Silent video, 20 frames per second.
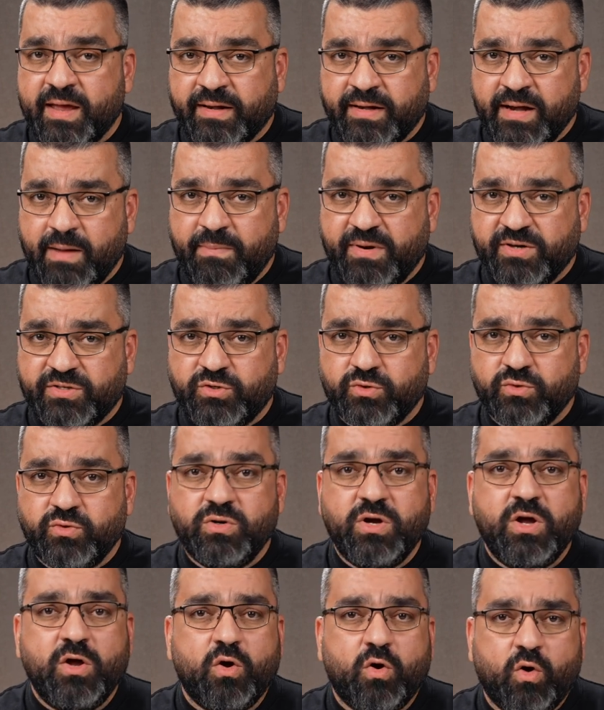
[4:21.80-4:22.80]
Number
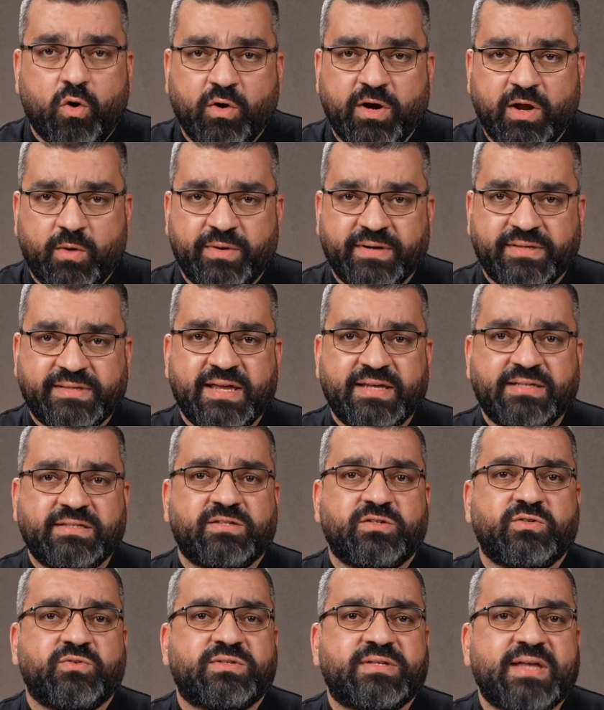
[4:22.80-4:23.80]
two, all our
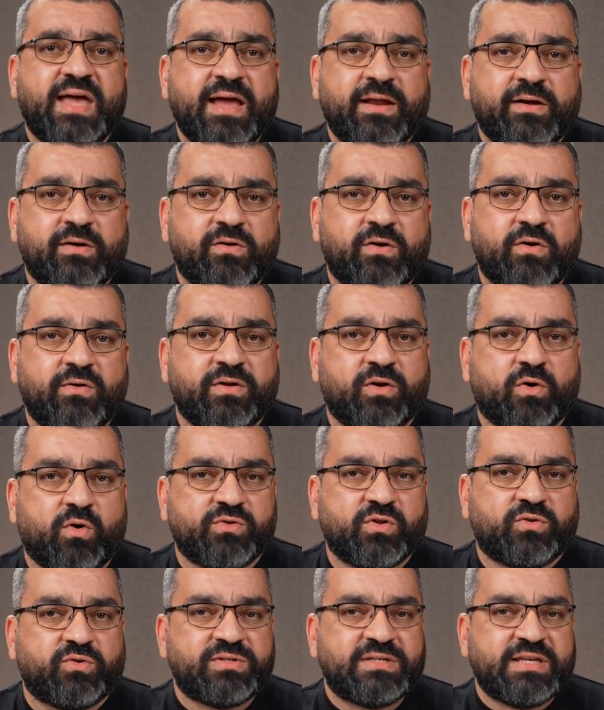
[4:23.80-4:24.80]
tests use N RAW
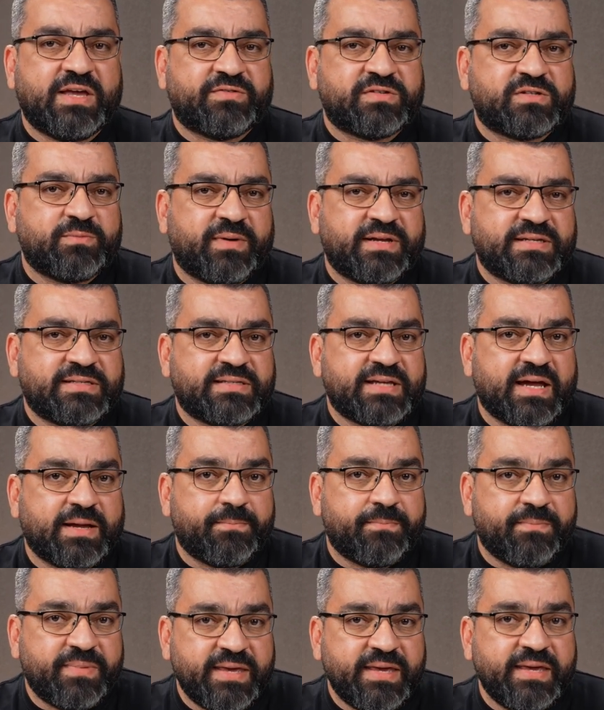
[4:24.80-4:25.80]
recorded to C F Express
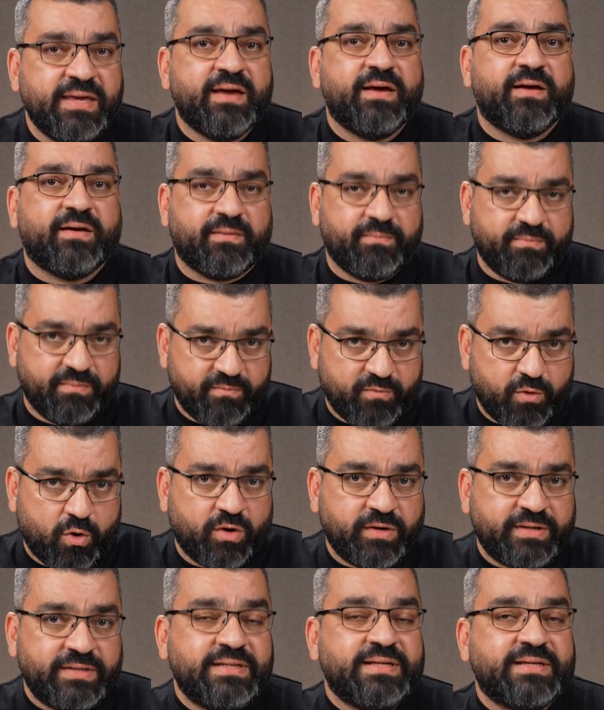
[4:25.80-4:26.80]
Type B
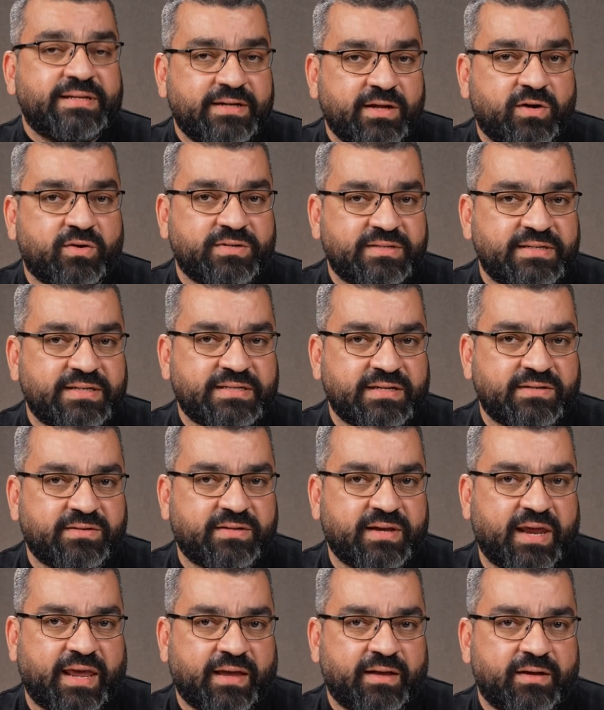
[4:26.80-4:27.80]
on Nikon Z six
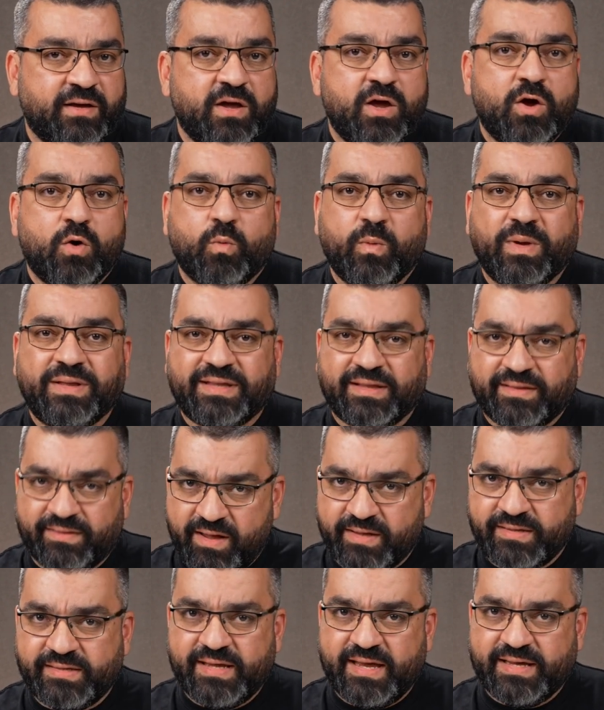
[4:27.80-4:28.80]
three. We did
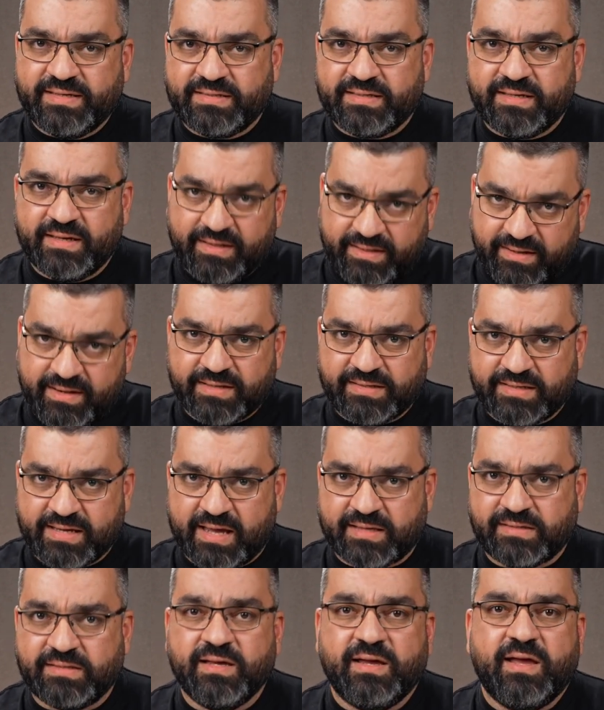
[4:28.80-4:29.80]
not test, not
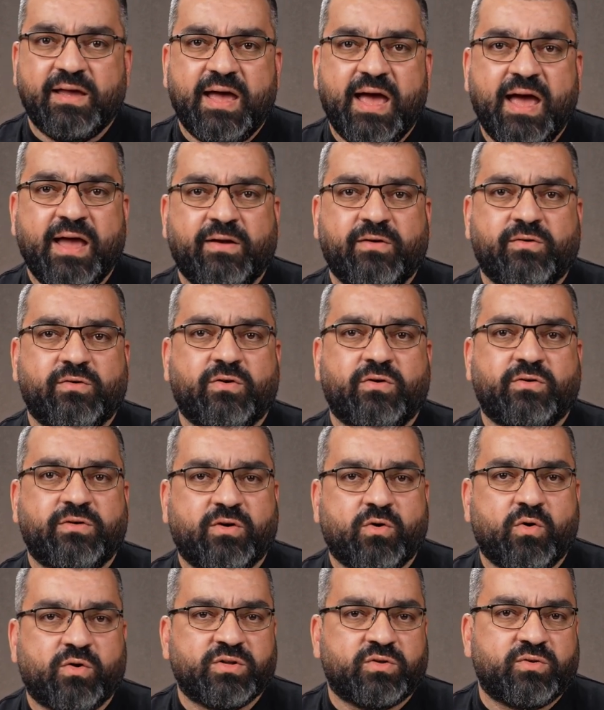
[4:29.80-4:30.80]
yet, N RAW
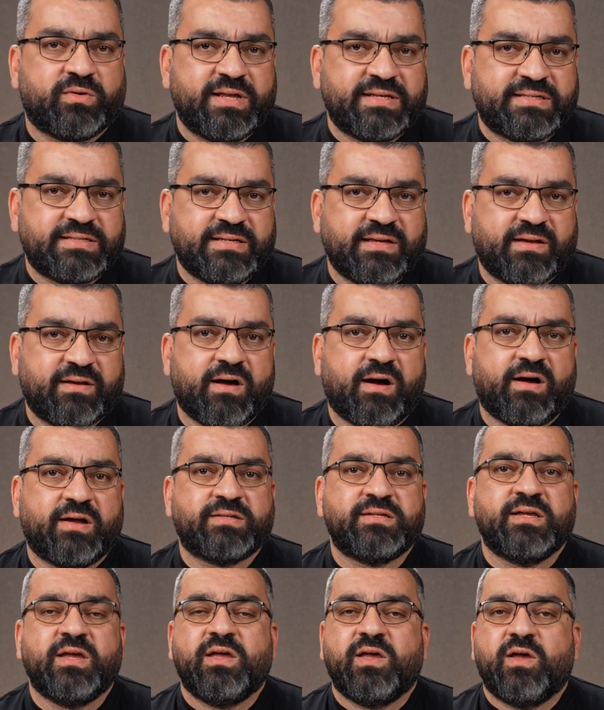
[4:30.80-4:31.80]
recorded on S D
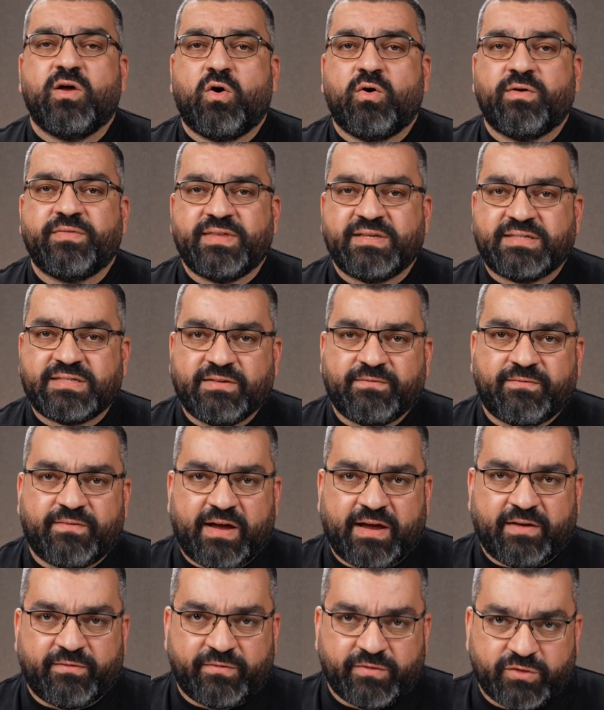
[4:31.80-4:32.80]
card on the Z
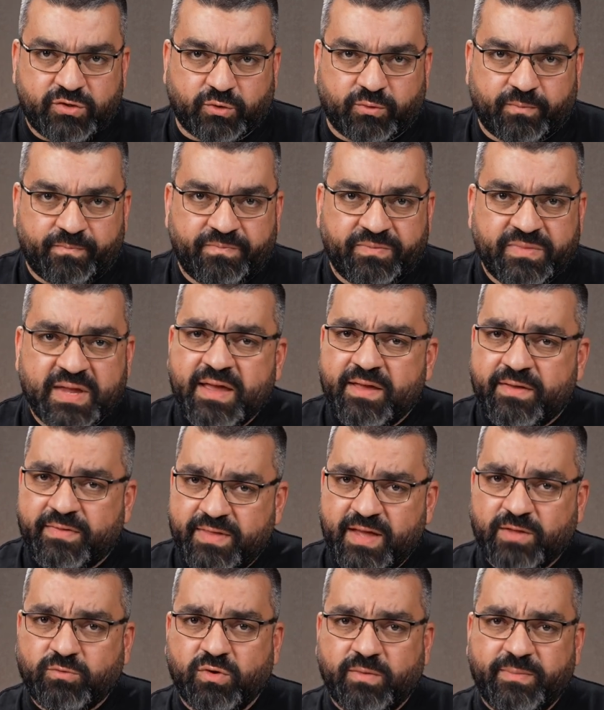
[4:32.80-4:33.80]
five two.
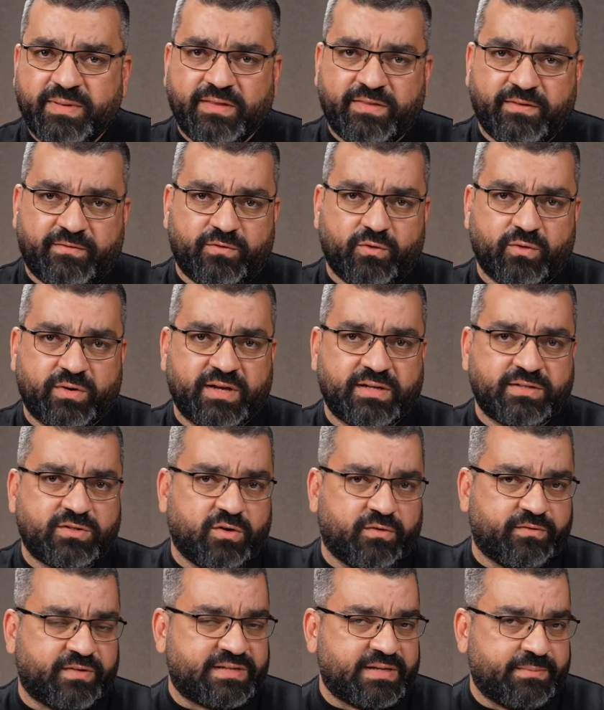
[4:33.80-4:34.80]
That will be the focus
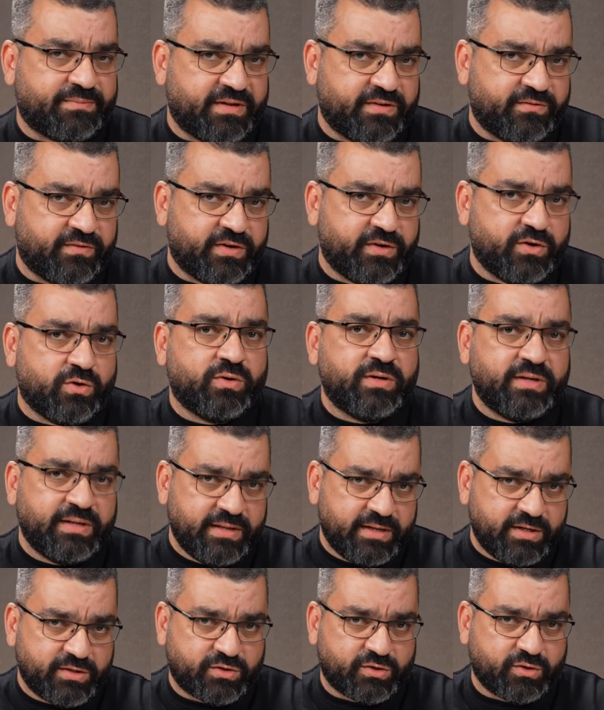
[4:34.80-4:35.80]
of a separate video,
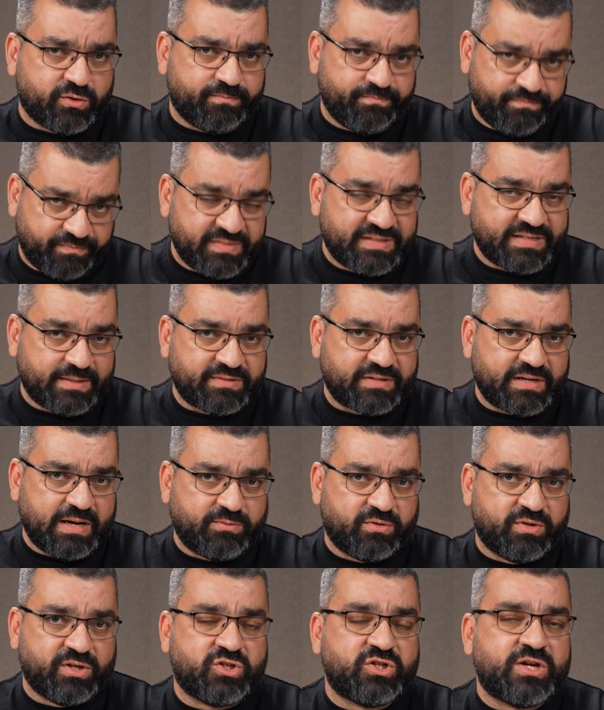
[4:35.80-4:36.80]
so subscribe
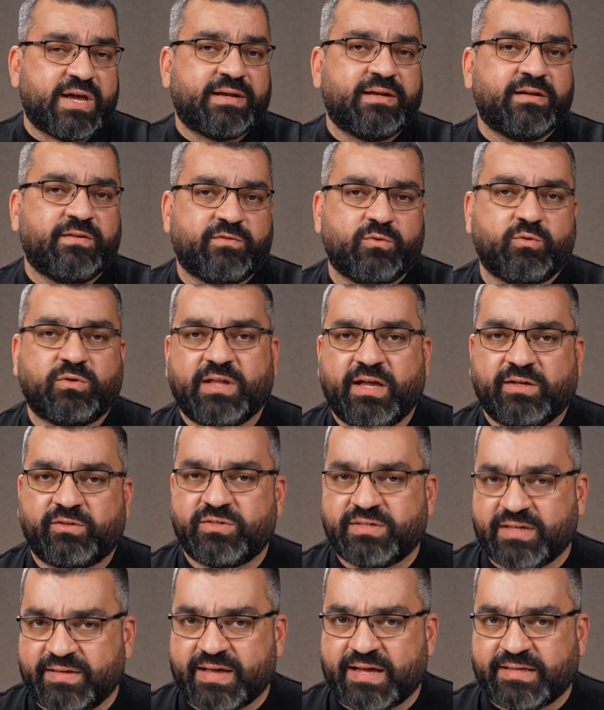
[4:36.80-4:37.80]
to the channel if you would like to
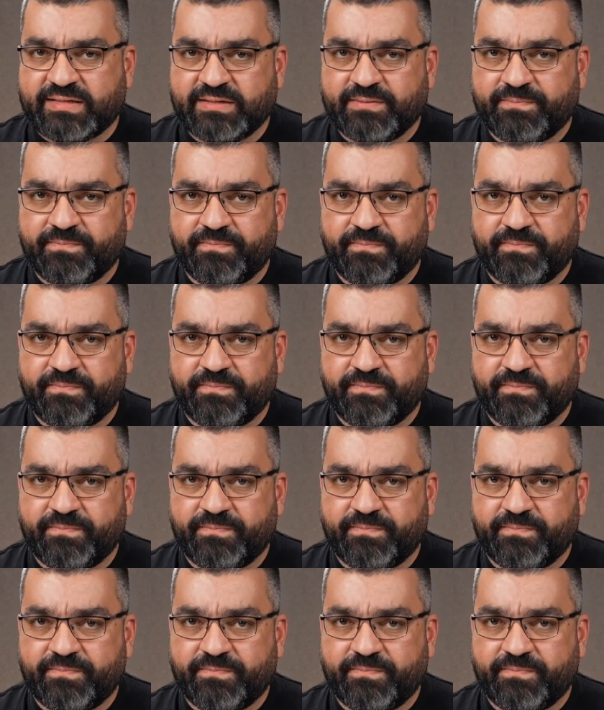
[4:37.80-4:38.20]
see that.